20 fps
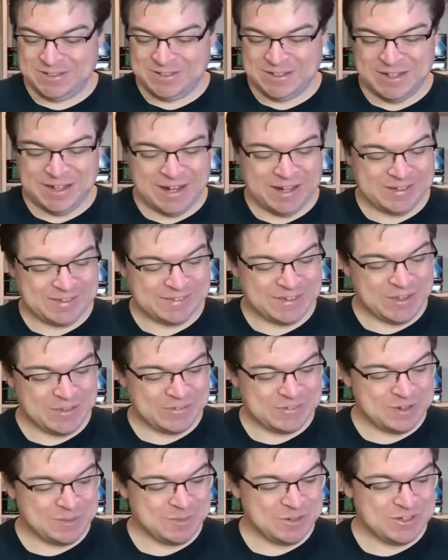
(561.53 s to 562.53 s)
You got to sell
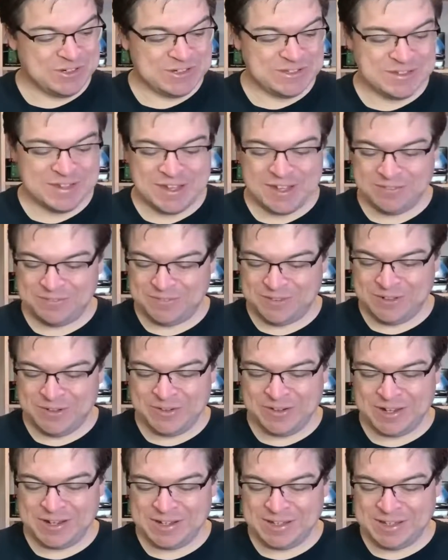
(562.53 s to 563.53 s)
some of your stuff. You
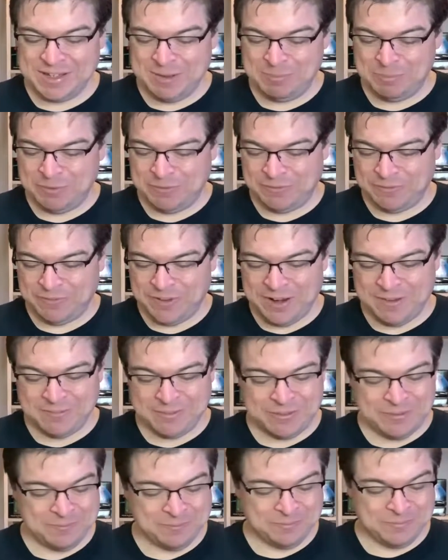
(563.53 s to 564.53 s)
don't get to keep it
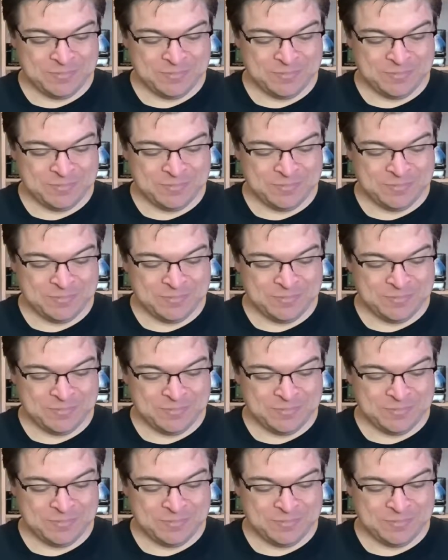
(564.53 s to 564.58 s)
forever.